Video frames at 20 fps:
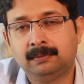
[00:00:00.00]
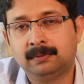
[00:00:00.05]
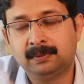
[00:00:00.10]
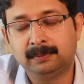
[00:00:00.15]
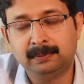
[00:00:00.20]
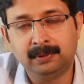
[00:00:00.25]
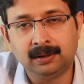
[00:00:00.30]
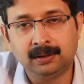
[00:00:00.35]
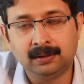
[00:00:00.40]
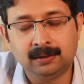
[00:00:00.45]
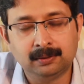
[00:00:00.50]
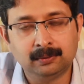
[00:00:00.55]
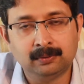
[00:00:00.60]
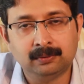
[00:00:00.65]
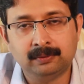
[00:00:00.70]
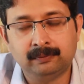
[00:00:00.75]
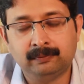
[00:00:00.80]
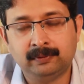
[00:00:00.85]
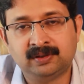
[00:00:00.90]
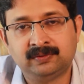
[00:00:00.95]

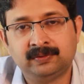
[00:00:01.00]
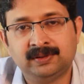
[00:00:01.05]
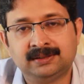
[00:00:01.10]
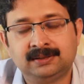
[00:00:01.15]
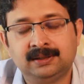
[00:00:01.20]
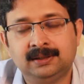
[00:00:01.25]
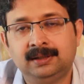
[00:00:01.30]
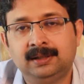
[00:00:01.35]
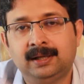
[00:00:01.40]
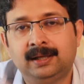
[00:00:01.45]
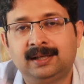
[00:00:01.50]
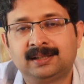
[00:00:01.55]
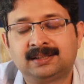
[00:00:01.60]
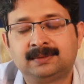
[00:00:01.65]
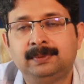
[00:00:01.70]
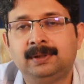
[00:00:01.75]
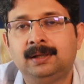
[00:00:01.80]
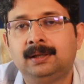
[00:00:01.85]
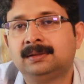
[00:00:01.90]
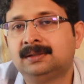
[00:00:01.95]
which we see and
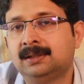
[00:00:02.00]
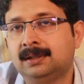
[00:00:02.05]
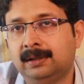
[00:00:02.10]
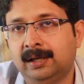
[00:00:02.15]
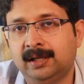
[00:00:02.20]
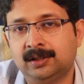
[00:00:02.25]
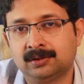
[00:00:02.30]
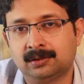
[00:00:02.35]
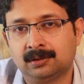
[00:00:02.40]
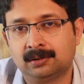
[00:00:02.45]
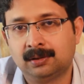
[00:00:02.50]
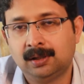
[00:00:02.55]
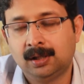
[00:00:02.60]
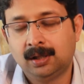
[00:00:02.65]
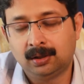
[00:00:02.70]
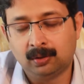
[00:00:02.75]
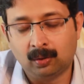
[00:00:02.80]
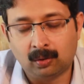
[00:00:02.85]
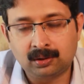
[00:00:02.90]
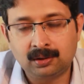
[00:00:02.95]
experience in nature,
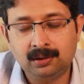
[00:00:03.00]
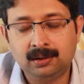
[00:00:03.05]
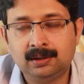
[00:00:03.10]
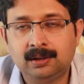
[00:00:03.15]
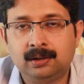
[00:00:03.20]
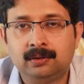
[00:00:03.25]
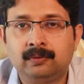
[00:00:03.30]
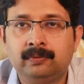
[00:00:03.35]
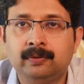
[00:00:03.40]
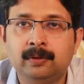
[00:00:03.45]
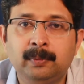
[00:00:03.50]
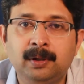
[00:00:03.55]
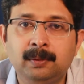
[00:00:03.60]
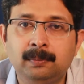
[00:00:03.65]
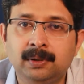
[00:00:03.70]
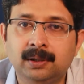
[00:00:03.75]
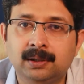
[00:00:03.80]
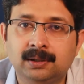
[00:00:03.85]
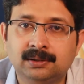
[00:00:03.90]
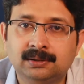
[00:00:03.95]
not only that of human
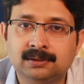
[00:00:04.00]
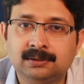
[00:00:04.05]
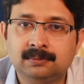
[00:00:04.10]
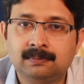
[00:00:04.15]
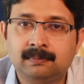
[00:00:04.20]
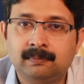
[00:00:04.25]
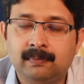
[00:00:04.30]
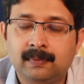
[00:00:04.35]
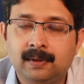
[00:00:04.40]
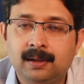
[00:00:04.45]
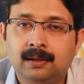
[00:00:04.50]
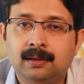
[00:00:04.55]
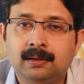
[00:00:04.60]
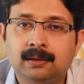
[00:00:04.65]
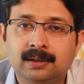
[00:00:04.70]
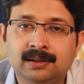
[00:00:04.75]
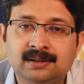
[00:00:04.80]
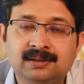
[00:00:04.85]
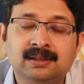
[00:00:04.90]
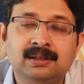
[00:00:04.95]
beings,
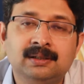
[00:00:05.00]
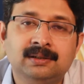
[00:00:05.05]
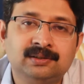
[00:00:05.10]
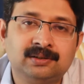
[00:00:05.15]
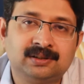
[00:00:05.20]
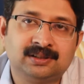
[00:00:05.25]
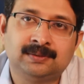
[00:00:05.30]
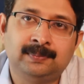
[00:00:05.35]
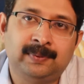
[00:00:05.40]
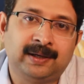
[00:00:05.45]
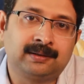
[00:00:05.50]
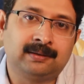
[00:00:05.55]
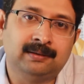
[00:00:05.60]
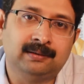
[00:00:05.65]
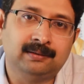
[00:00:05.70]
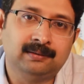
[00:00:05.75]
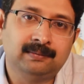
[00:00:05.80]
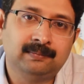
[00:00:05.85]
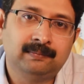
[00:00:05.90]
is respected.